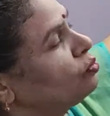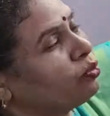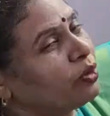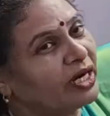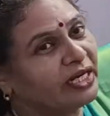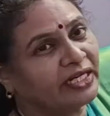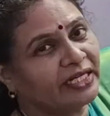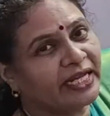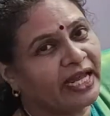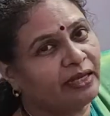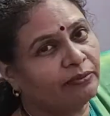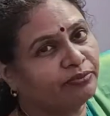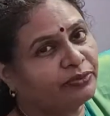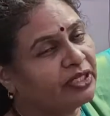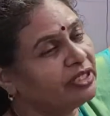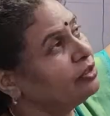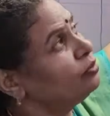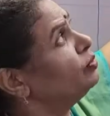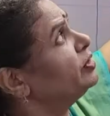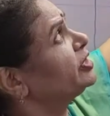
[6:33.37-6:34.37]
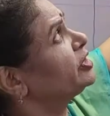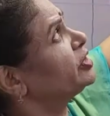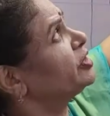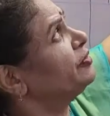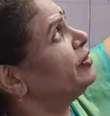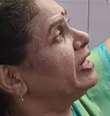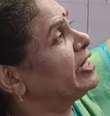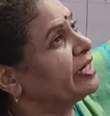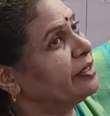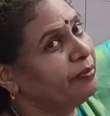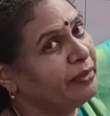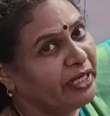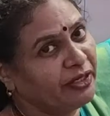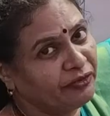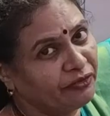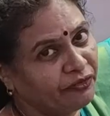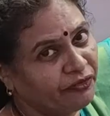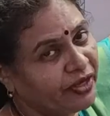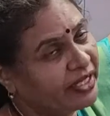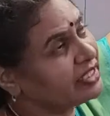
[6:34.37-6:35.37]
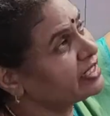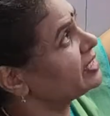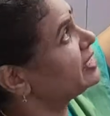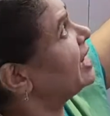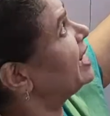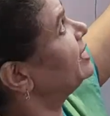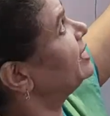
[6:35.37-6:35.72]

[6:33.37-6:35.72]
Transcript: One capital which will remain fixed